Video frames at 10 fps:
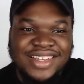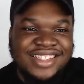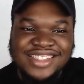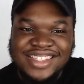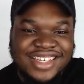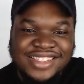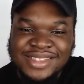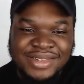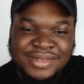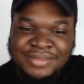Let's just get
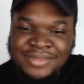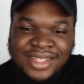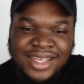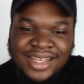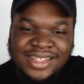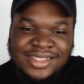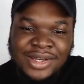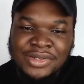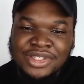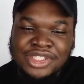into it.
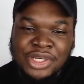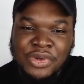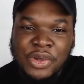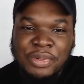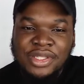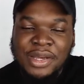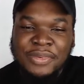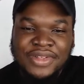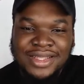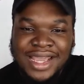So the show opened up
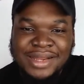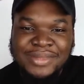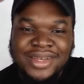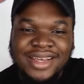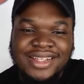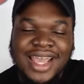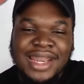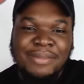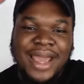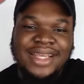with the
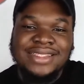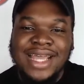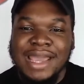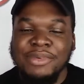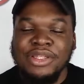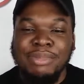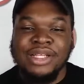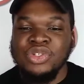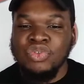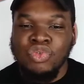Dynamite Diamond
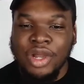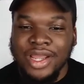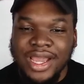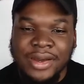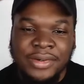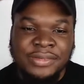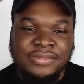Battle Royale.